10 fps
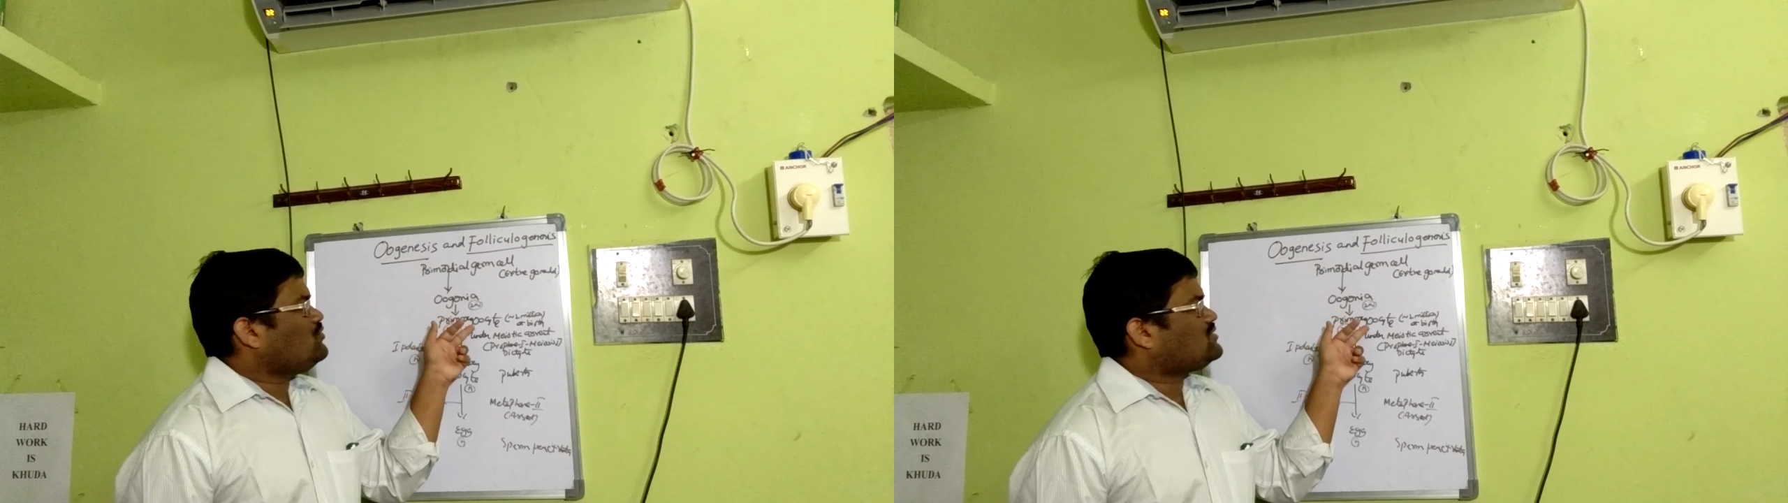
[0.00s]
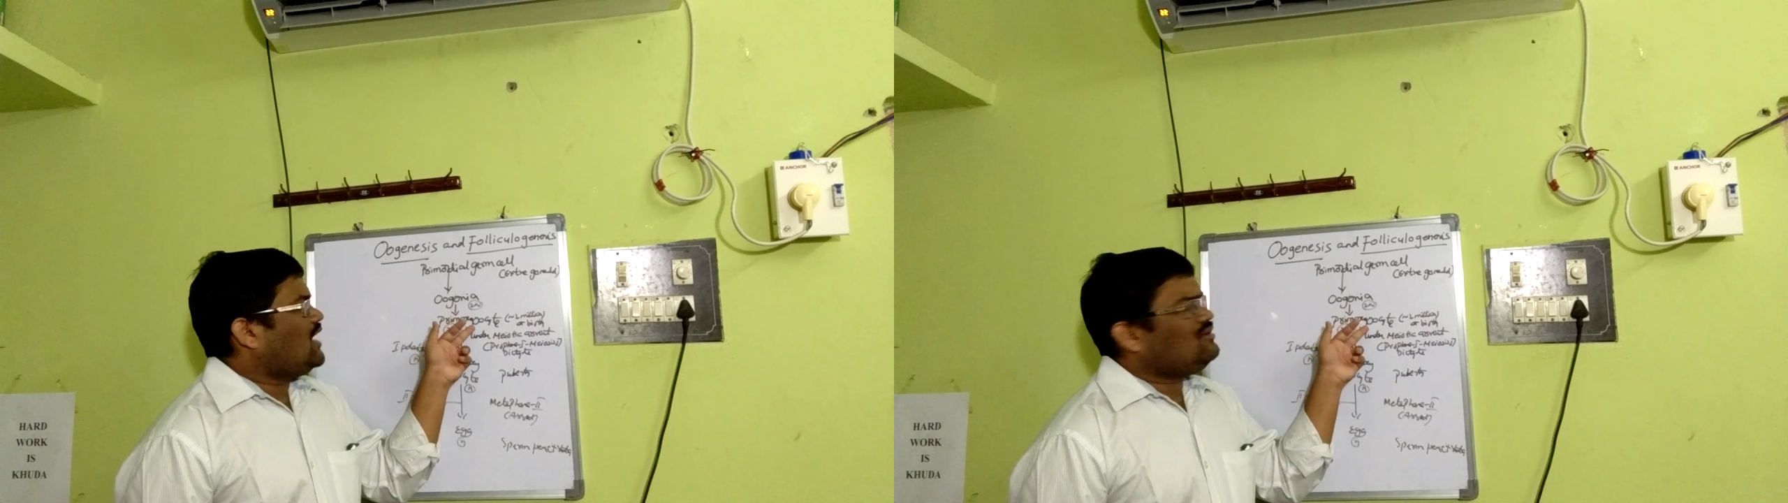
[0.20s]

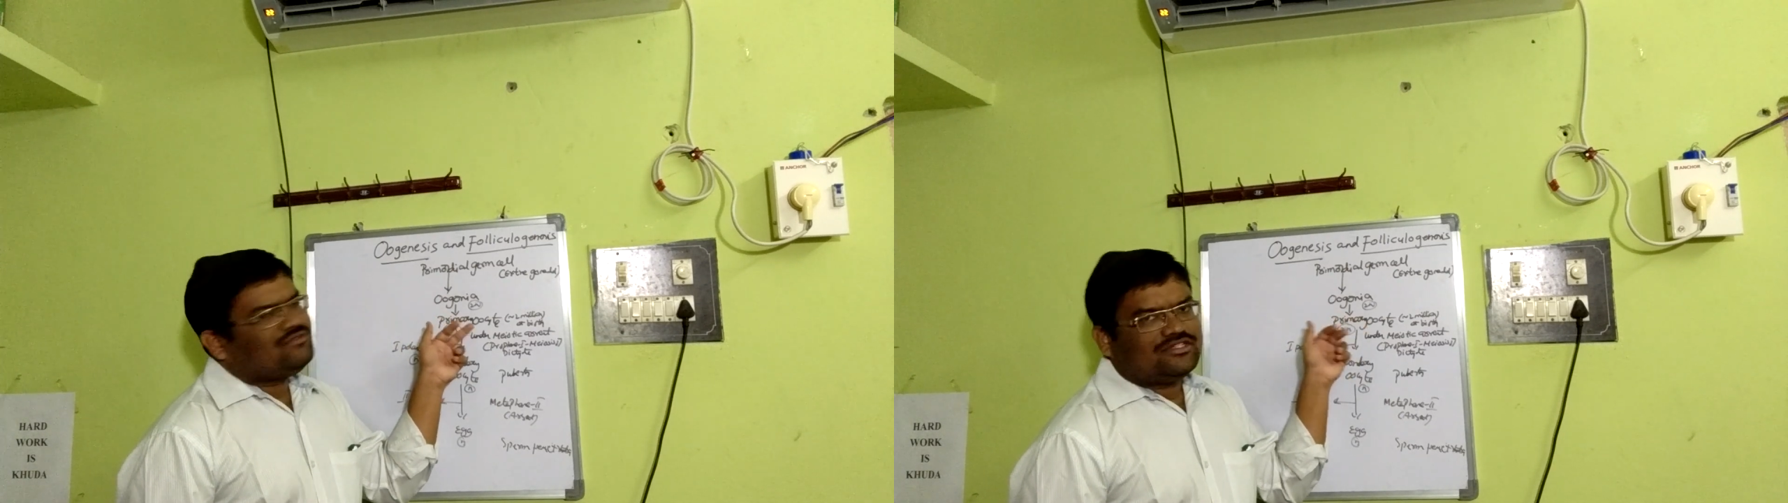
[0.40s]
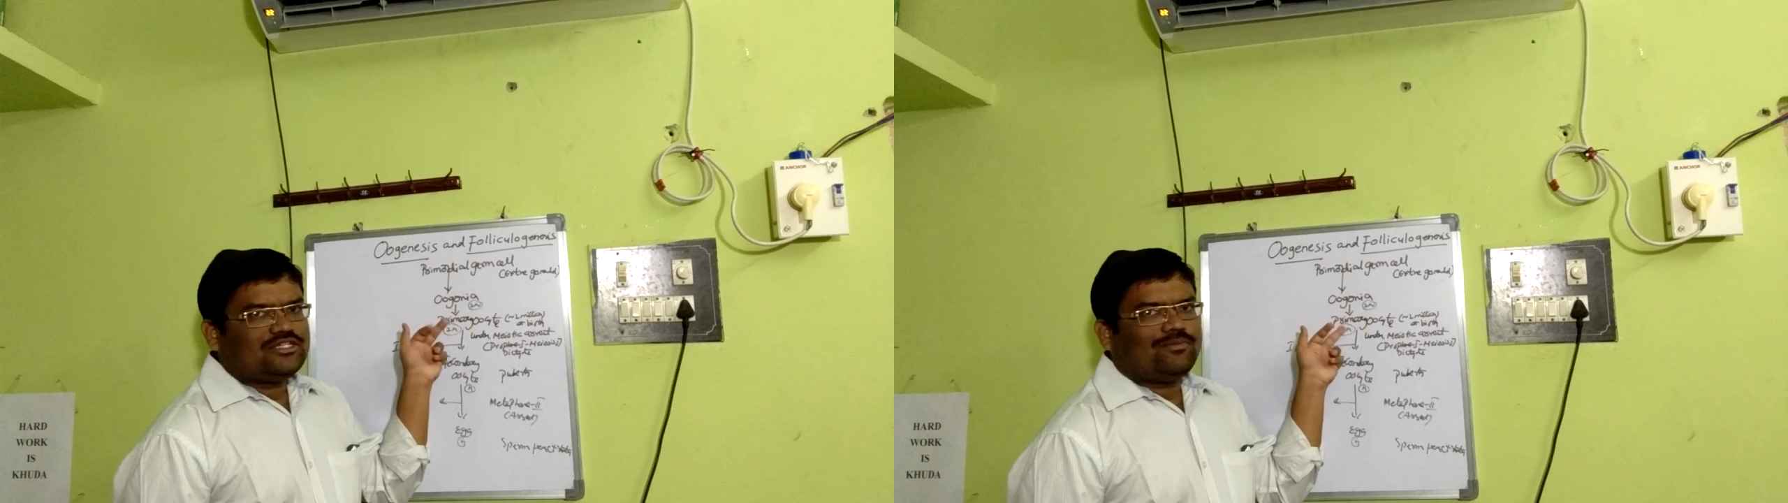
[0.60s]
oocyte,
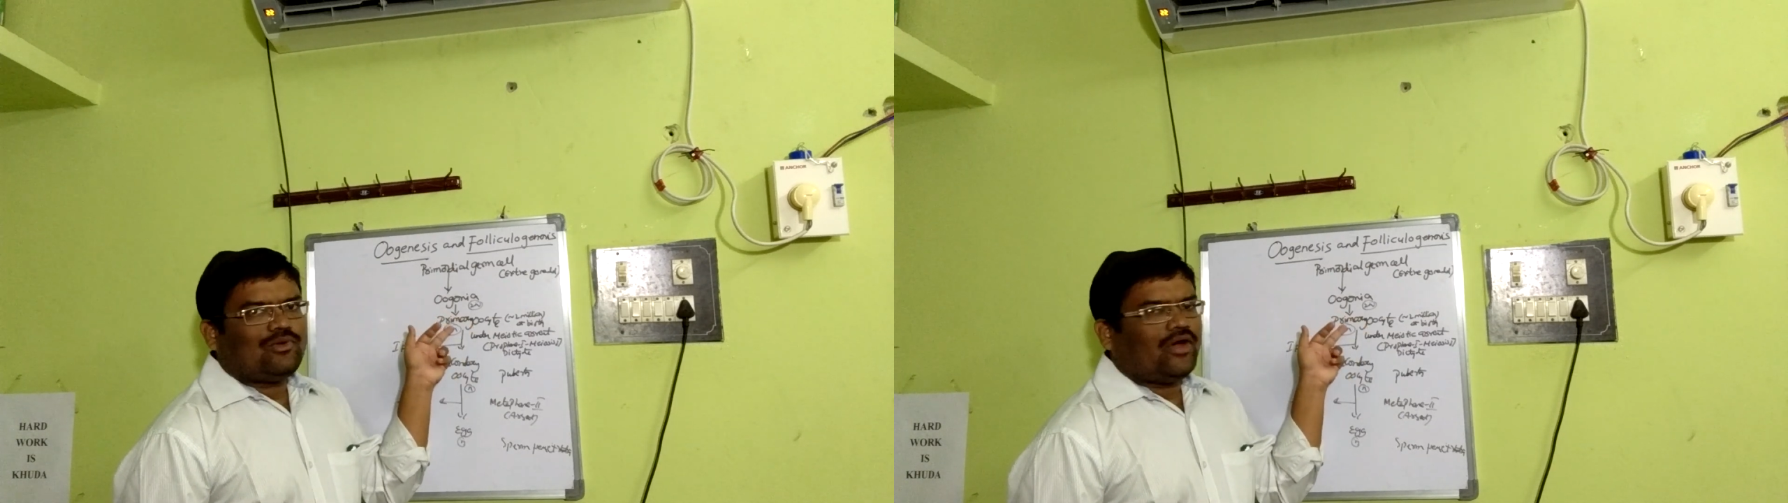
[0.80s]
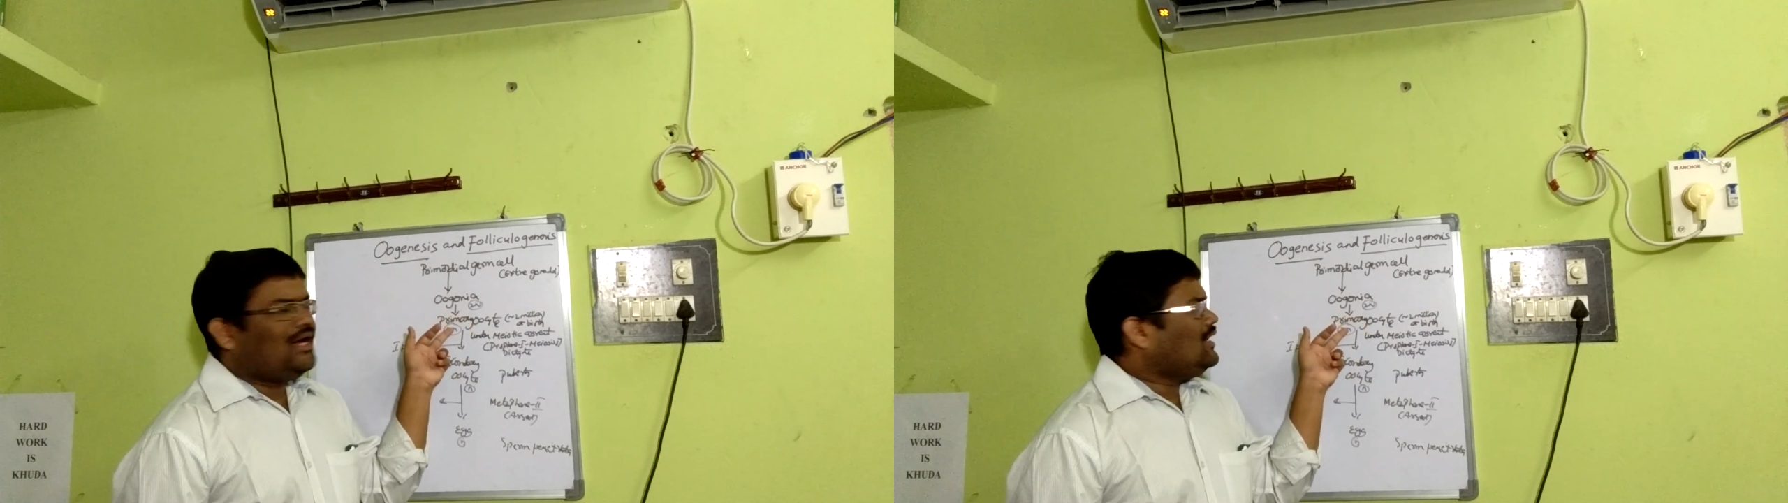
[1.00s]
which is
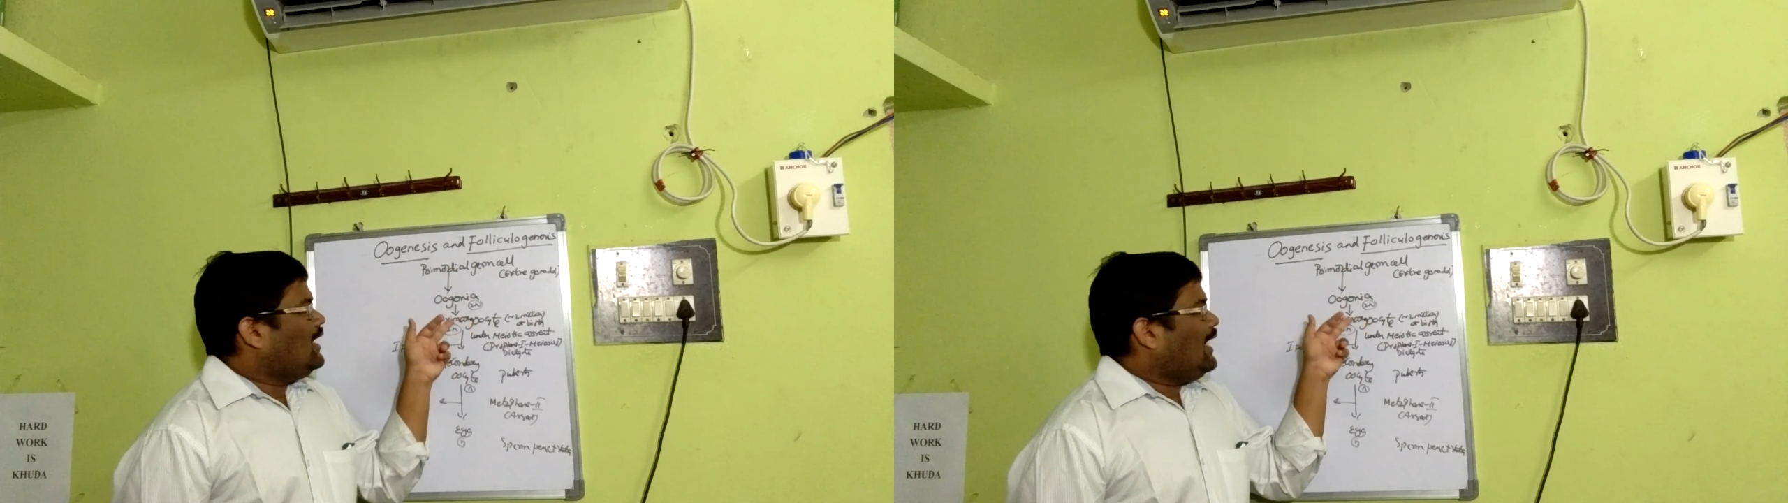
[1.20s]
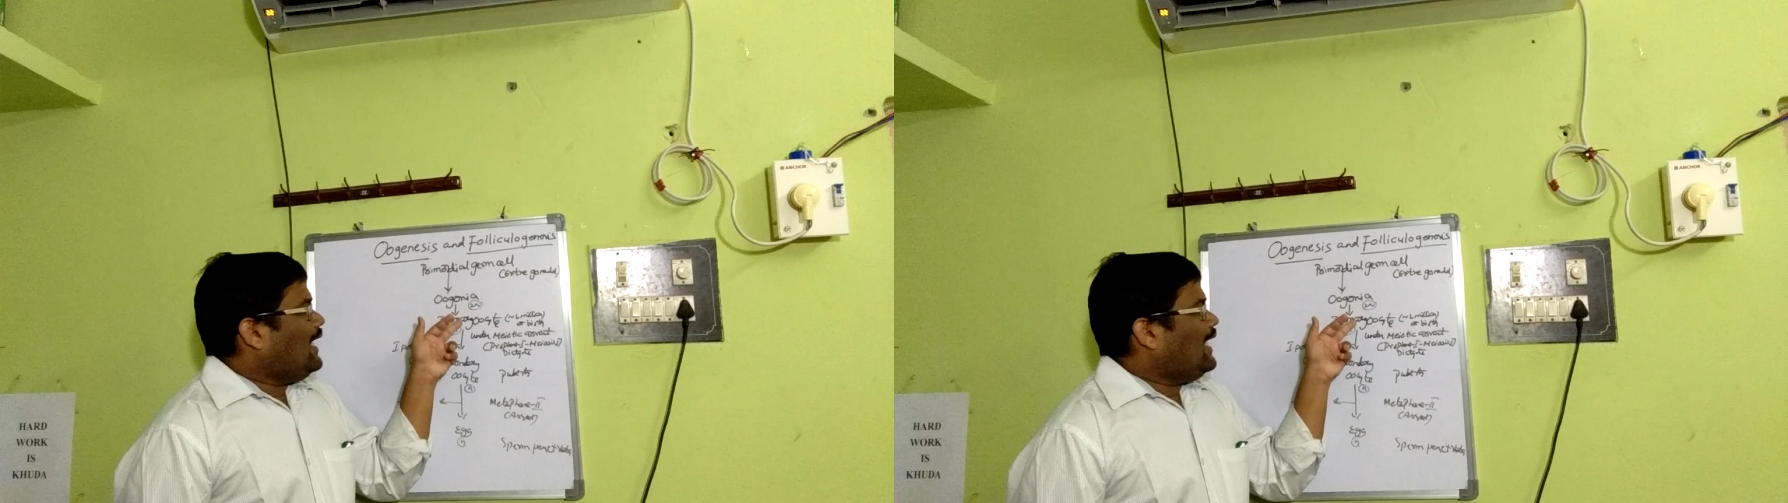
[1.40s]
diploid.